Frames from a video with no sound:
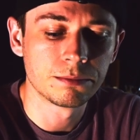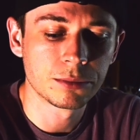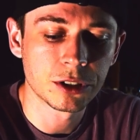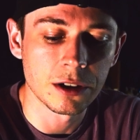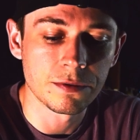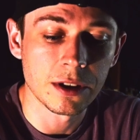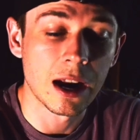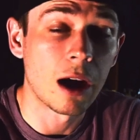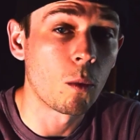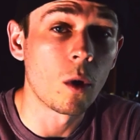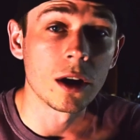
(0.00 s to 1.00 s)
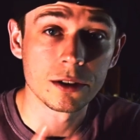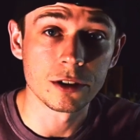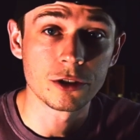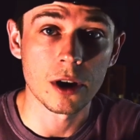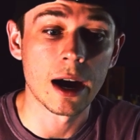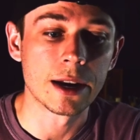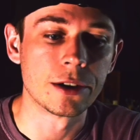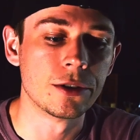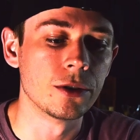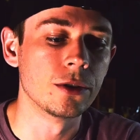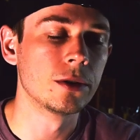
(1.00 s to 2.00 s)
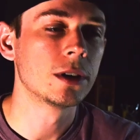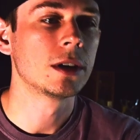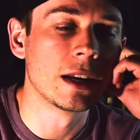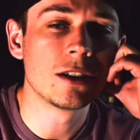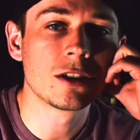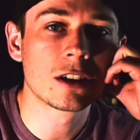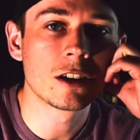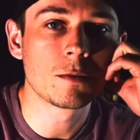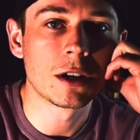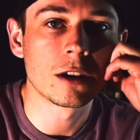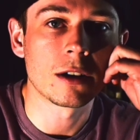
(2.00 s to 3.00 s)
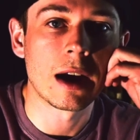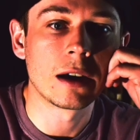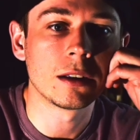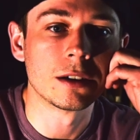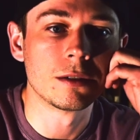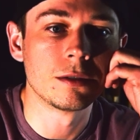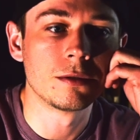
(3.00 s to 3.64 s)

stuff that I want to try to do. And it just gives me another outlet